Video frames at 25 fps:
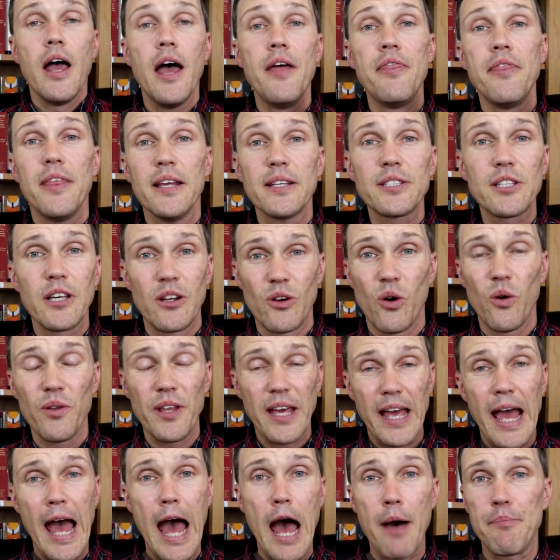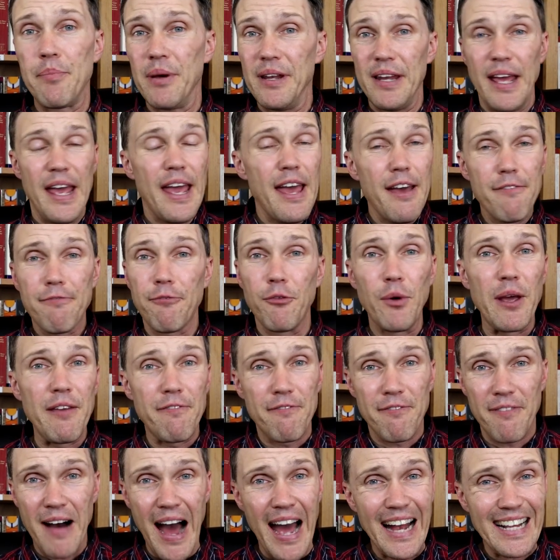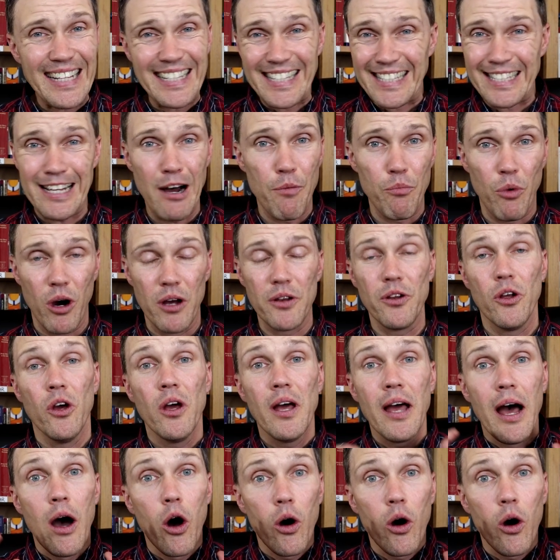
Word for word: And this can only happen if we find someone